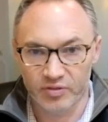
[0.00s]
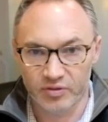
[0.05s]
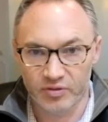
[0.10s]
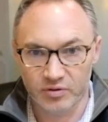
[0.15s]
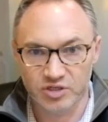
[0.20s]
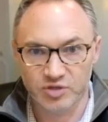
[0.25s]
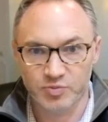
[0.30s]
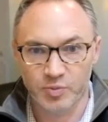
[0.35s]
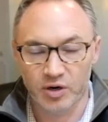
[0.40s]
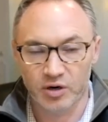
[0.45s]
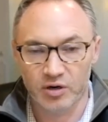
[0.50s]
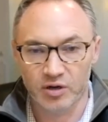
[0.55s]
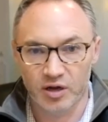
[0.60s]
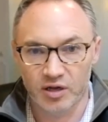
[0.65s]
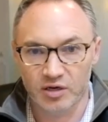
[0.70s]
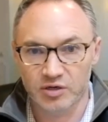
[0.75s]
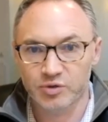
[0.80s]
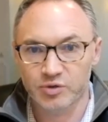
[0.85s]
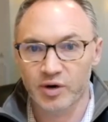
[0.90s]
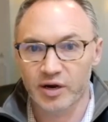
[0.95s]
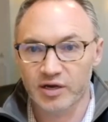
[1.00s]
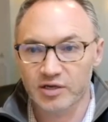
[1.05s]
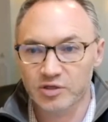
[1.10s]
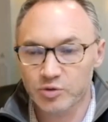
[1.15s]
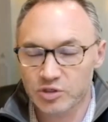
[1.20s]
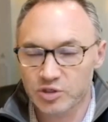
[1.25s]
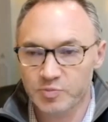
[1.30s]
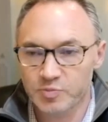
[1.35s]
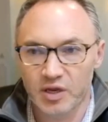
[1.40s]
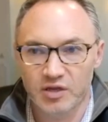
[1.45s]
They're smart contracts,
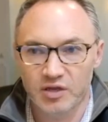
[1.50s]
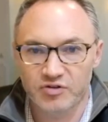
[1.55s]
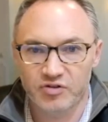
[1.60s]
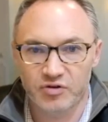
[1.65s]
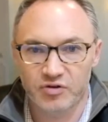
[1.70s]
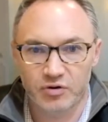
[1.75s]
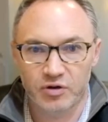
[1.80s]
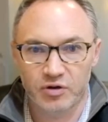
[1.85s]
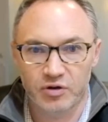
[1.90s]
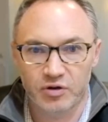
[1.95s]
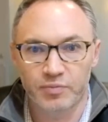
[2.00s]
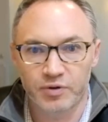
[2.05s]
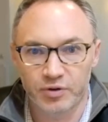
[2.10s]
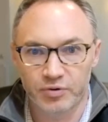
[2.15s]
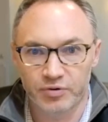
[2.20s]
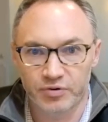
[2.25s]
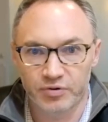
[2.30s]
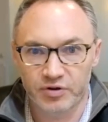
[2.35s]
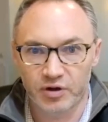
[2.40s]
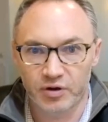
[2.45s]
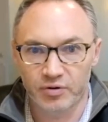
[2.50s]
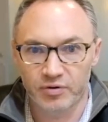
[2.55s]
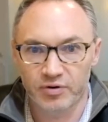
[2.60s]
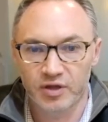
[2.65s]
which means they're computer code.